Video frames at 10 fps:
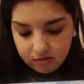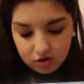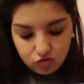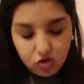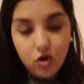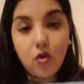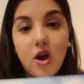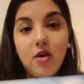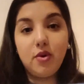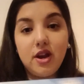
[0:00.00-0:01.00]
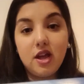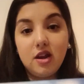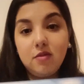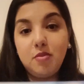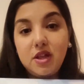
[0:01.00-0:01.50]
So I went ahead
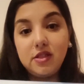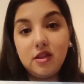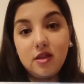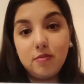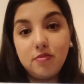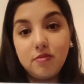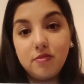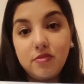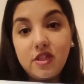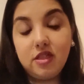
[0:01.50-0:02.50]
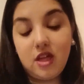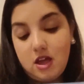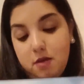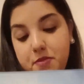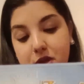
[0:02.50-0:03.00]
and picked him this up.